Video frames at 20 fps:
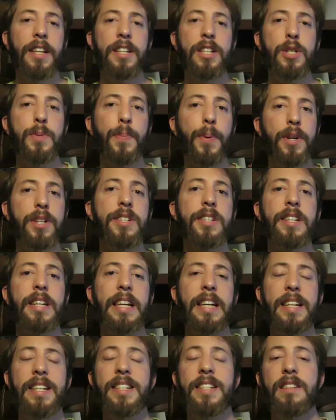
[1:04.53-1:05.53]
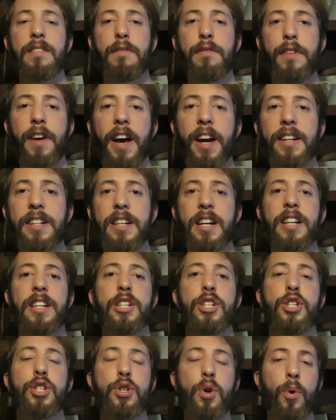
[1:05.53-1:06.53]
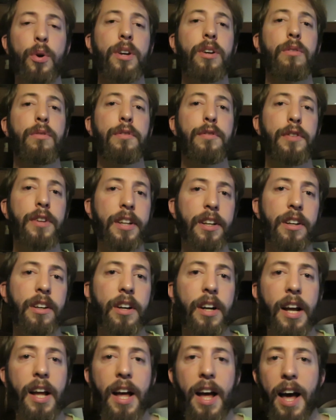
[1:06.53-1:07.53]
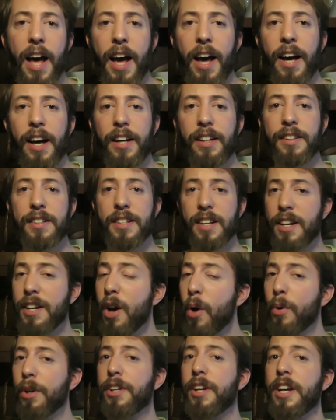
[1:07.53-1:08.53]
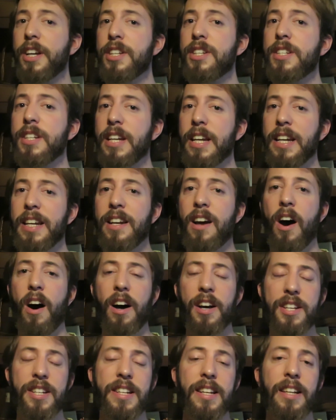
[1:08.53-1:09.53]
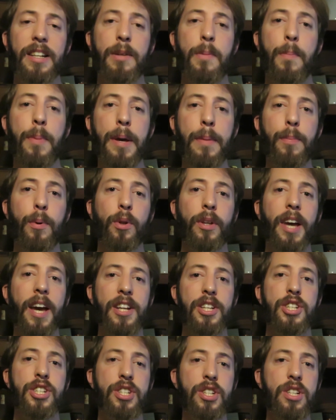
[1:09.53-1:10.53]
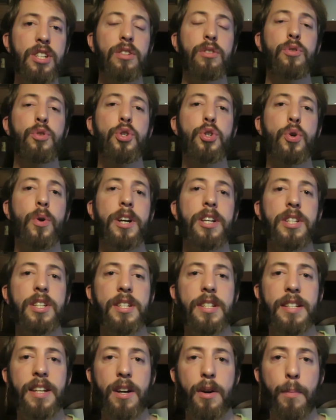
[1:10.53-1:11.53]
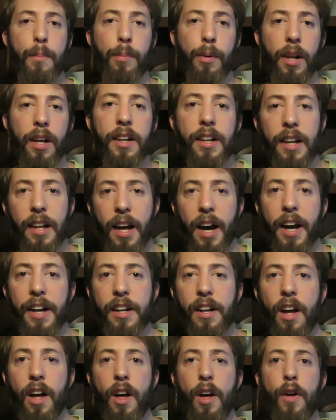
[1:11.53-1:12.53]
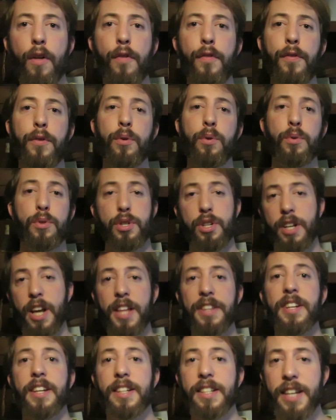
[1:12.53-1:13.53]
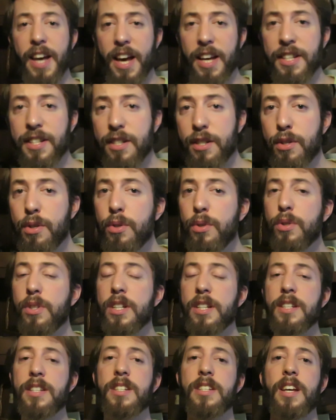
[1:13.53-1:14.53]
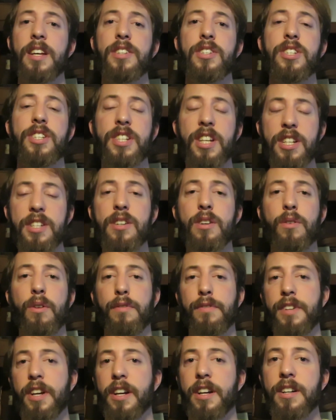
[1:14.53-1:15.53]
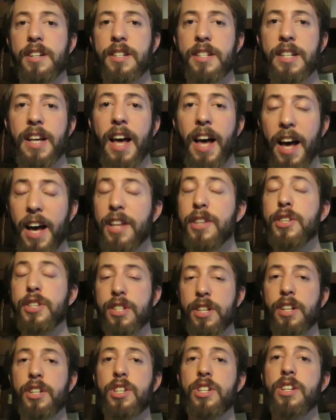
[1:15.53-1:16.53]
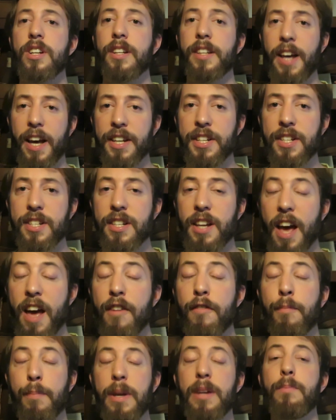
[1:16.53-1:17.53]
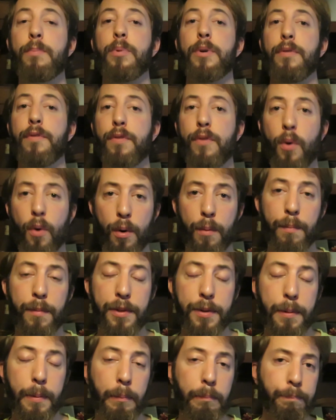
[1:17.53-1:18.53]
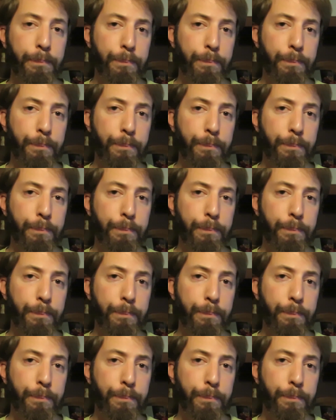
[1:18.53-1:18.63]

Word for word: This person is in fact an historical figure and nowadays in Iceland people can still trace their bloodline through genetic tests to this ancestor of theirs and such tests have been performed.